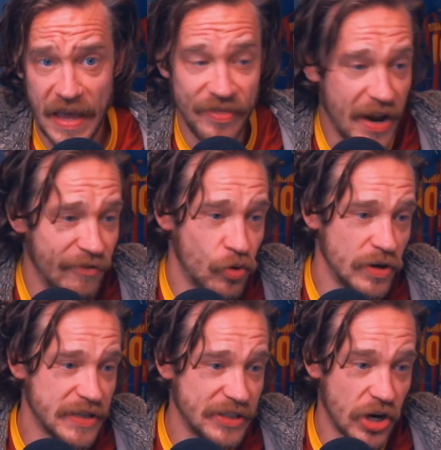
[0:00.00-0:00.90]
And then, of
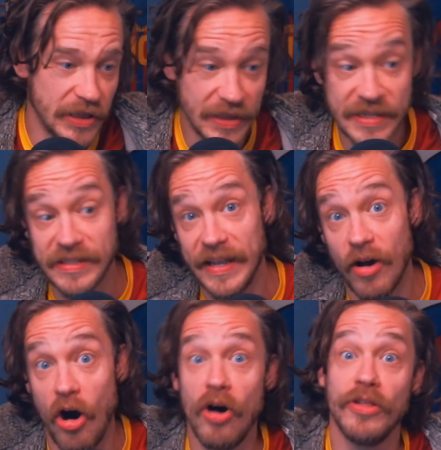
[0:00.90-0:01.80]
course, I start listing
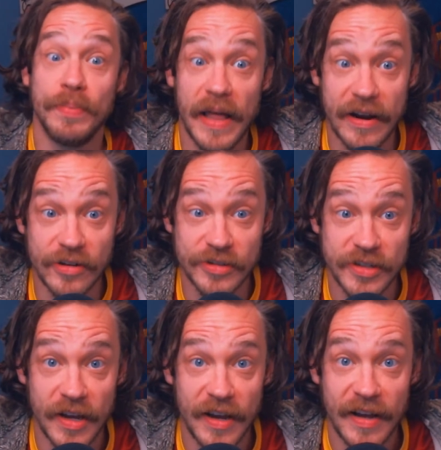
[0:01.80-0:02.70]
all the
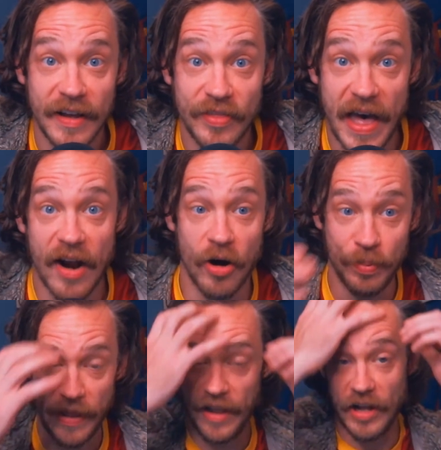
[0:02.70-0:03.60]
players that are
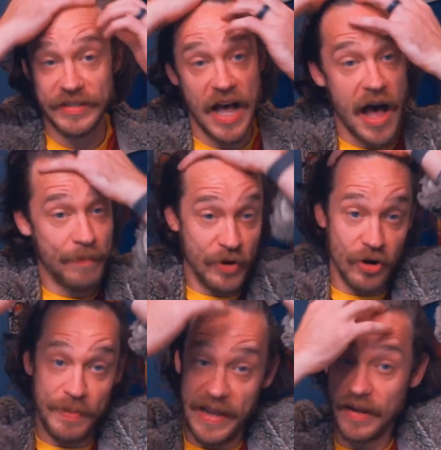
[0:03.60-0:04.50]
playing on top
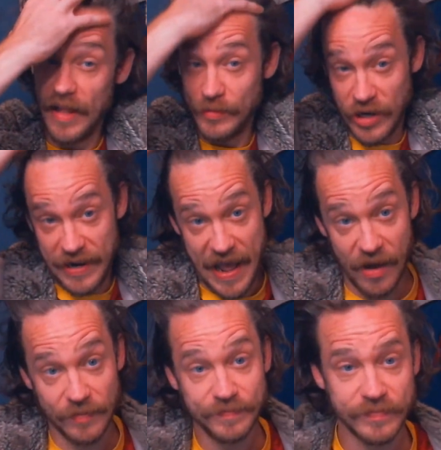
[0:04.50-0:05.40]
European clubs right
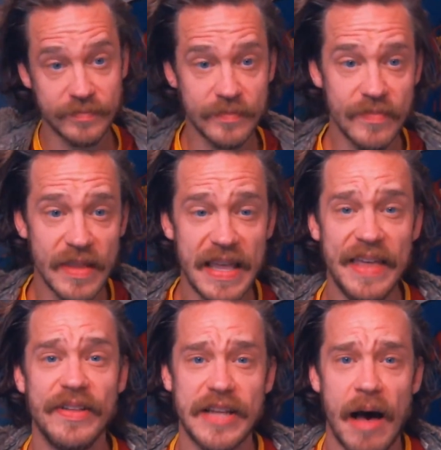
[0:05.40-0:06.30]
now
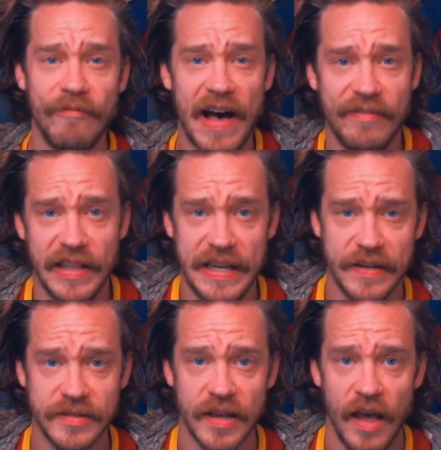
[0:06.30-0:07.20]
in the top 5
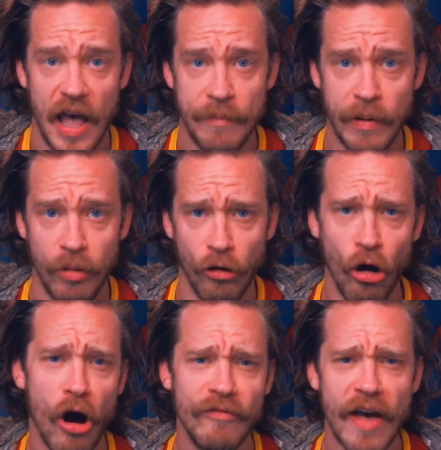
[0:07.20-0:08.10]
leagues. And people are like,
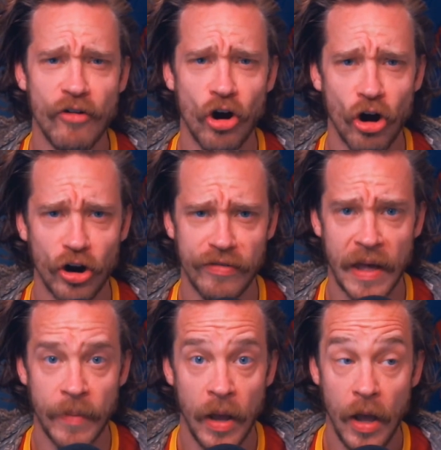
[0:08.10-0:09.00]
"Oh, I've never heard of
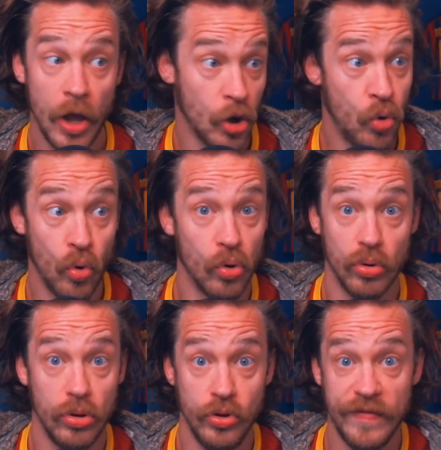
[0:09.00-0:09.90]
them." Cool.
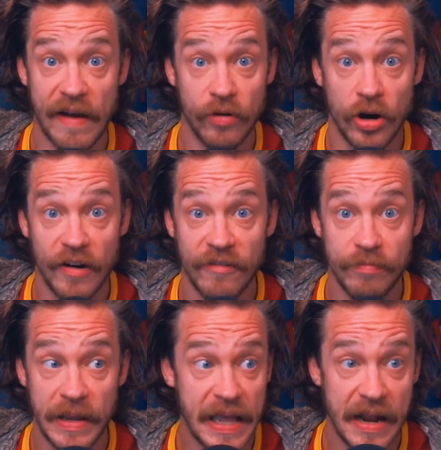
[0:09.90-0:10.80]
You've never heard of
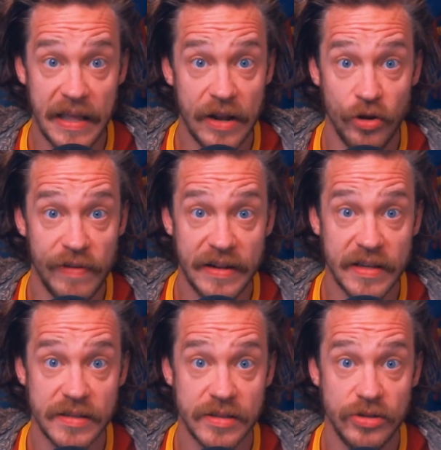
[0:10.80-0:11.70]
McKennie at
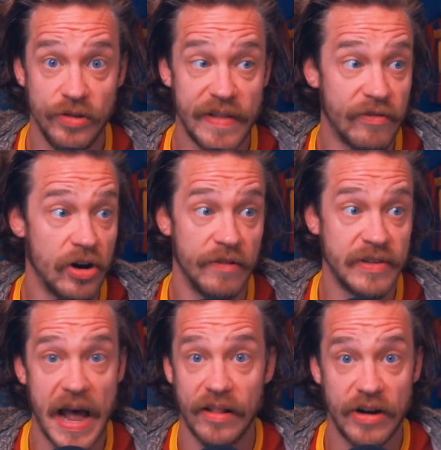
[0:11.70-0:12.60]
Juventus. You've never heard of
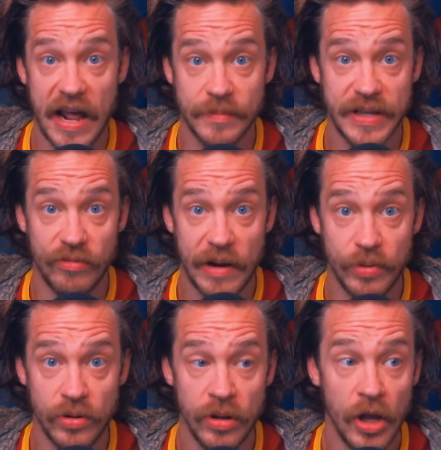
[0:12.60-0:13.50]
Tyler Adams at Red
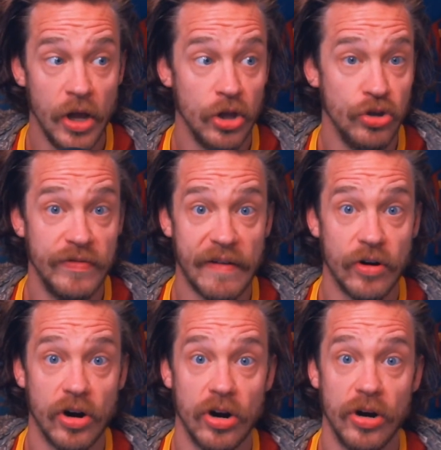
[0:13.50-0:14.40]
Bull. You've
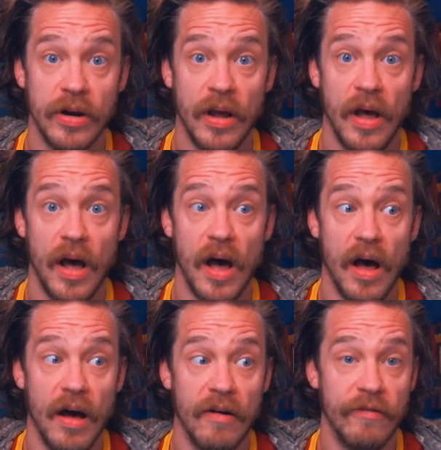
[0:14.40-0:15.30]
never heard
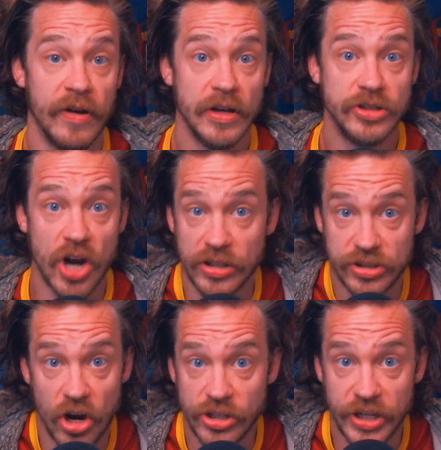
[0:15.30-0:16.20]
of Josh
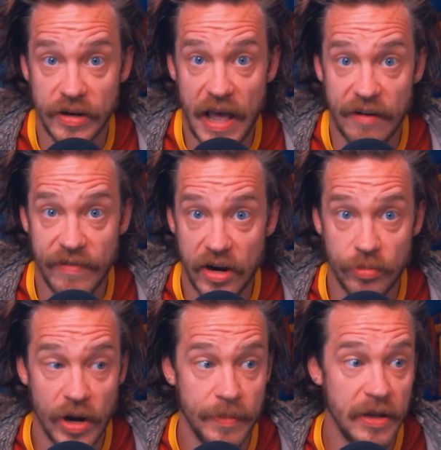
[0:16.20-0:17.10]
Sargent at
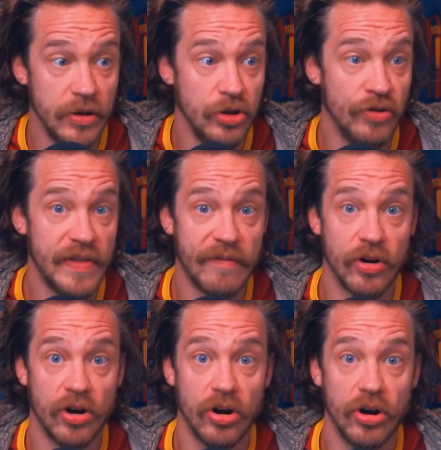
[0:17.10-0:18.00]
Werder Bremen. You've
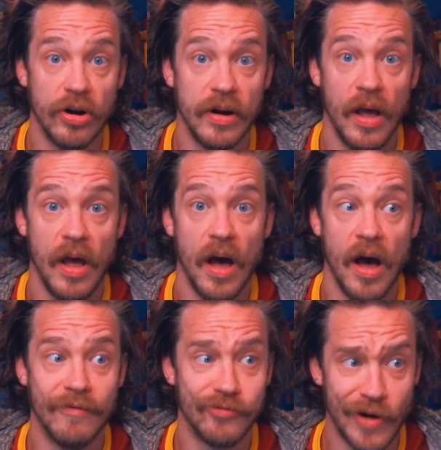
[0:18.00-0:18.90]
never heard
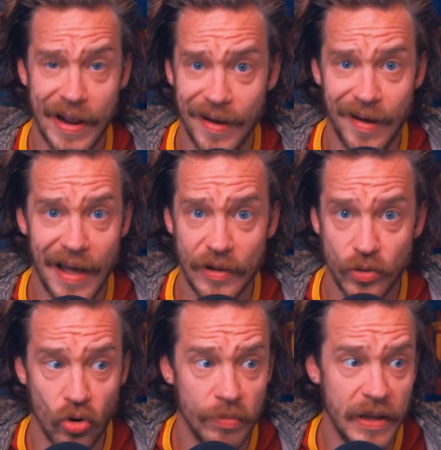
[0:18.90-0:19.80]
of Reina at
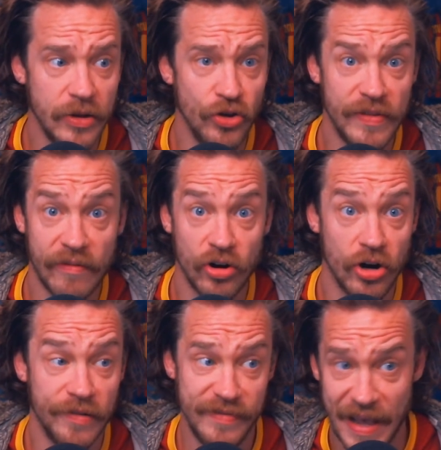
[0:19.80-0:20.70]
Dortmund. You've never
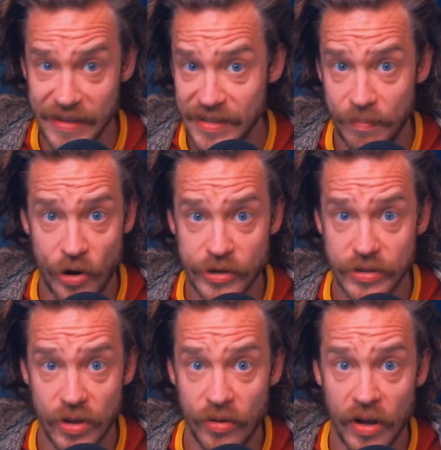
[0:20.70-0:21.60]
heard of Dest at
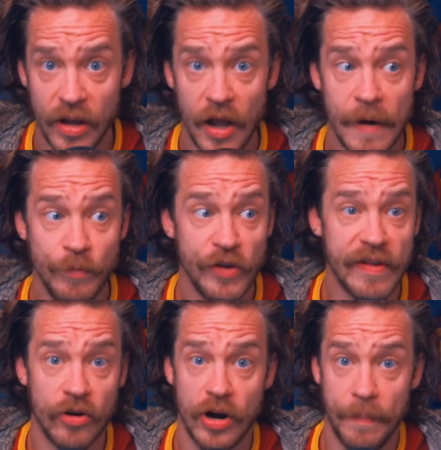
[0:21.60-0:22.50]
Barcelona. You've
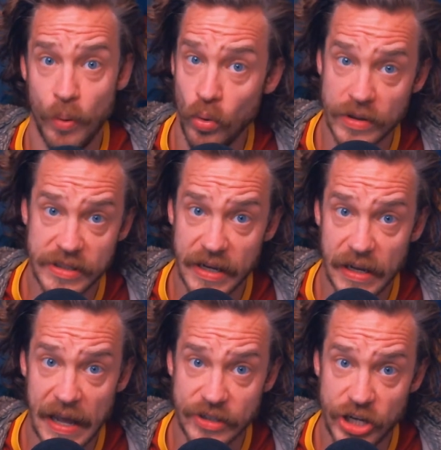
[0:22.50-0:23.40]
never heard of Pulisic
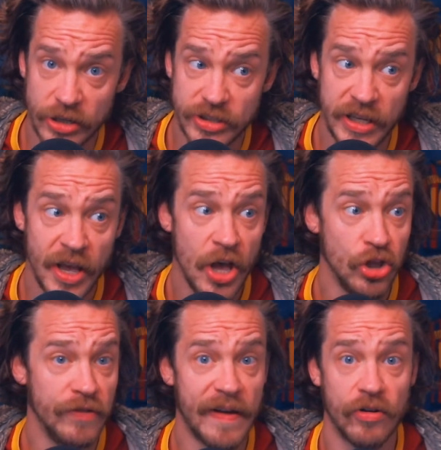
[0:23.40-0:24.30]
at Chelsea.
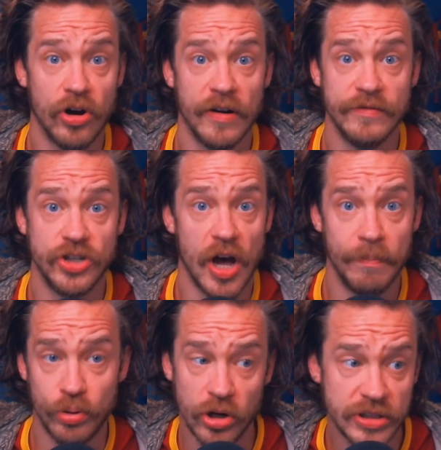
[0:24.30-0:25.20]
You've never heard of
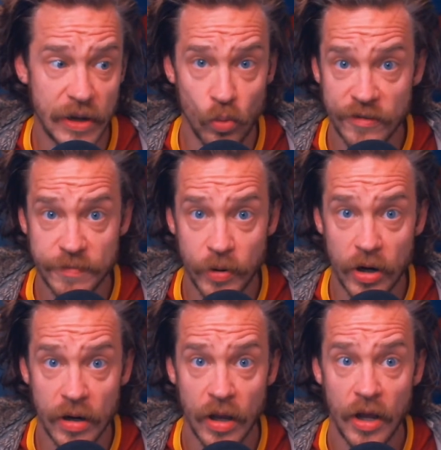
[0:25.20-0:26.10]
John Brooks at
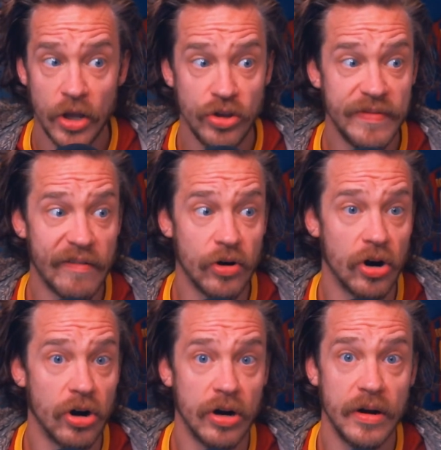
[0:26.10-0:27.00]
Wolfsburg. You've never
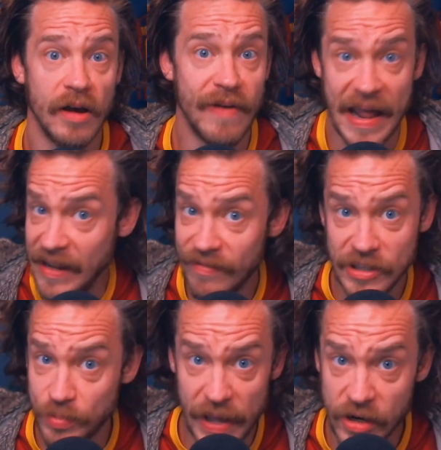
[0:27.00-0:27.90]
heard of any of
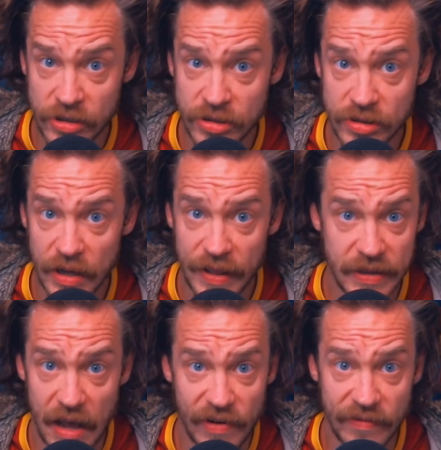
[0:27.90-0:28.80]
these players in the
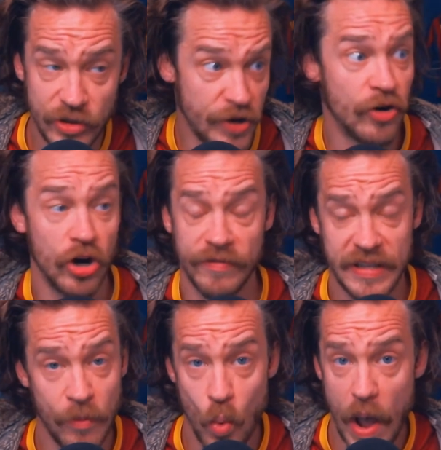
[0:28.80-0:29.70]
top 5. You've never heard of
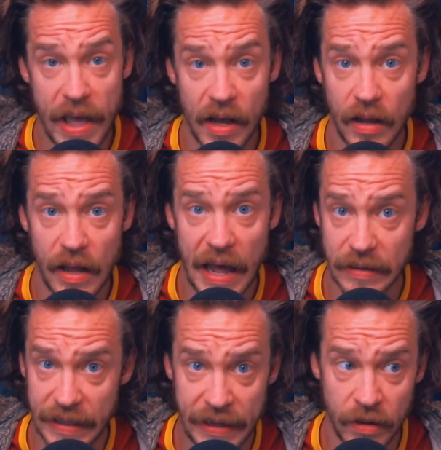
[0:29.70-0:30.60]
Tim Weah
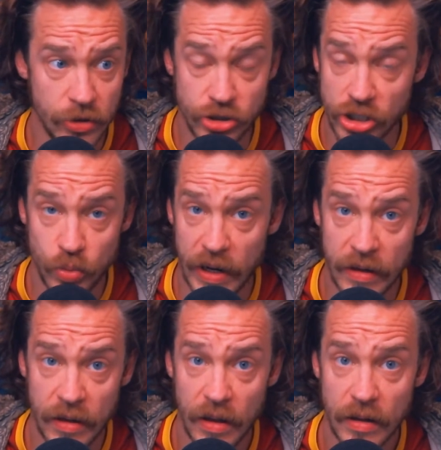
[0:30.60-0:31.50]
at Lille, who just
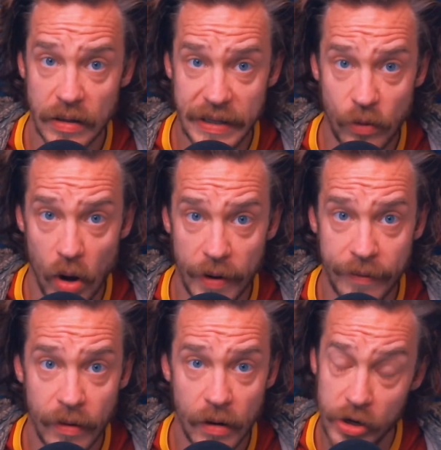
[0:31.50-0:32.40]
won League
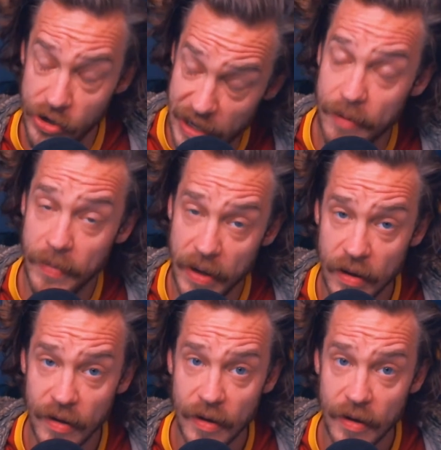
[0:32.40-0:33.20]
One. Are you kidding me?